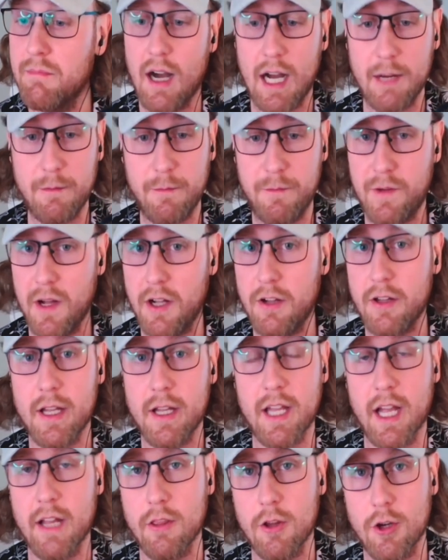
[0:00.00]
I felt
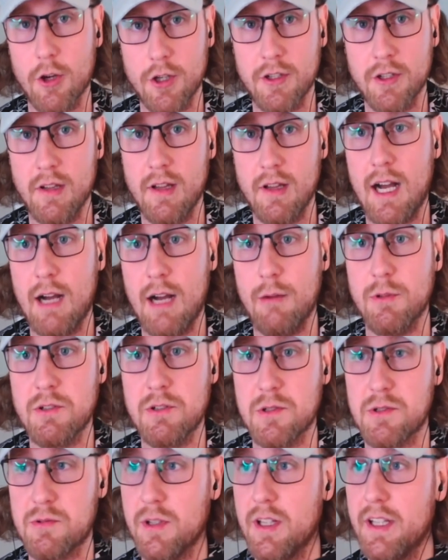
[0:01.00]
like I learned a lot,
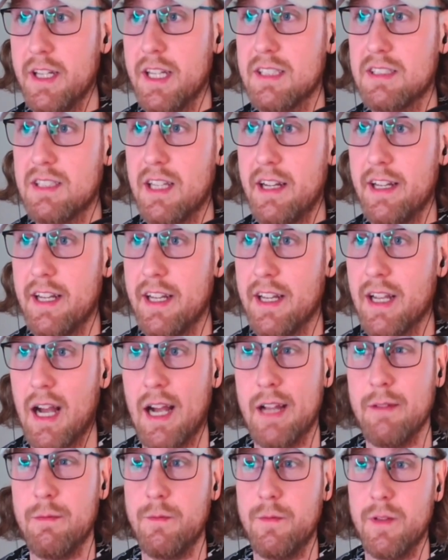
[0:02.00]
which was really exciting.
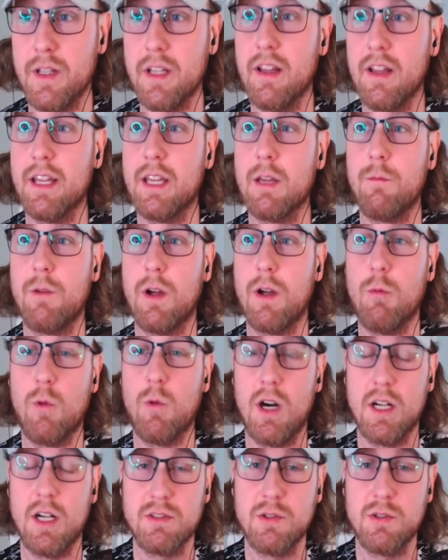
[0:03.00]
I feel like if I
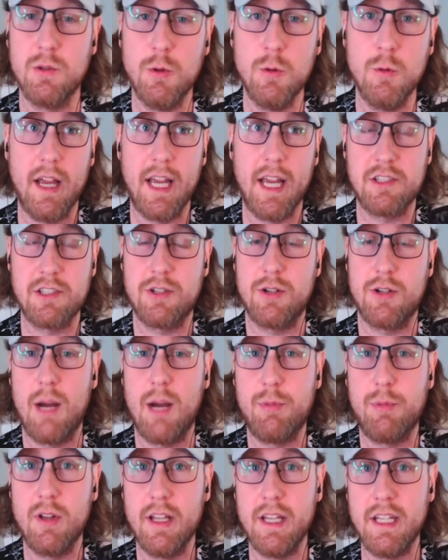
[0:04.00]
want to
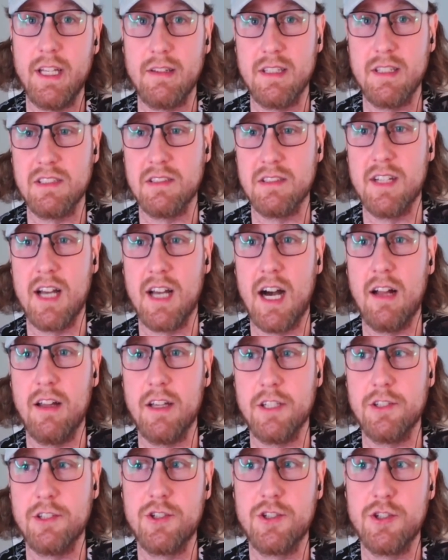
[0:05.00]
extrapolate this
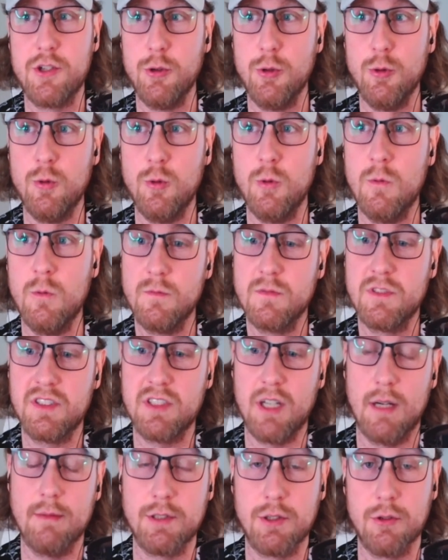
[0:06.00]
knowledge to
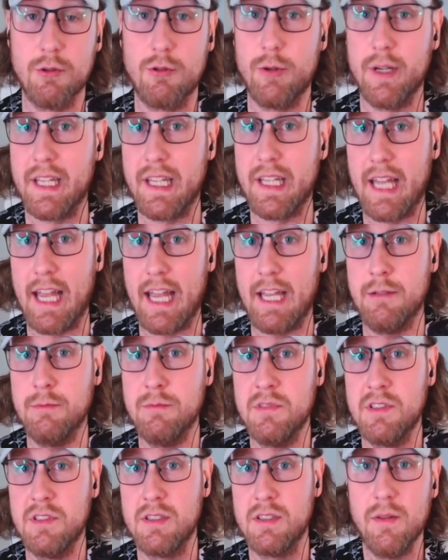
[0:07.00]
subsequent
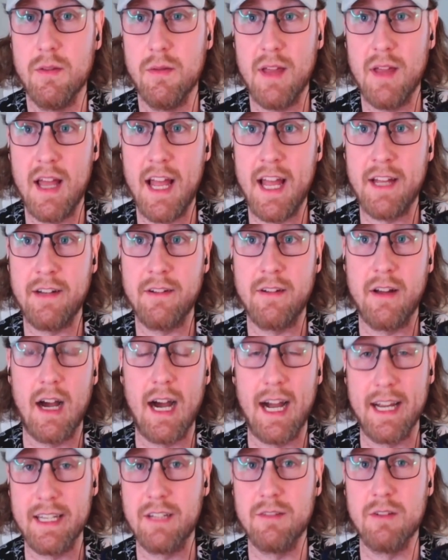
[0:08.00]
games, then
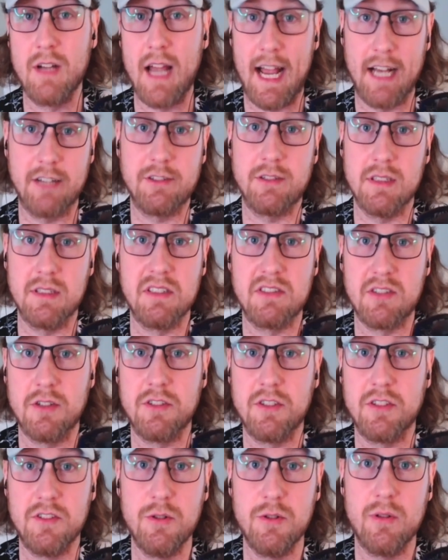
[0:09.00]
I can actually
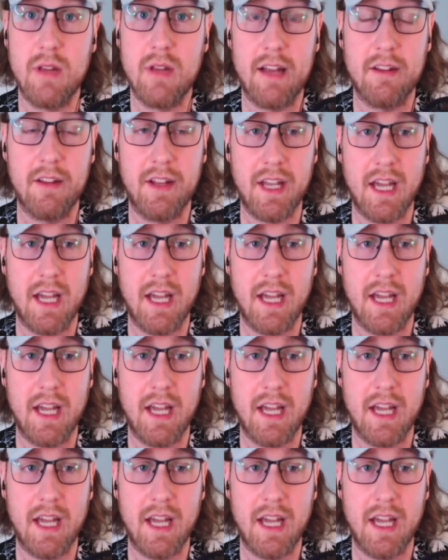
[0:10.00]
start to do that.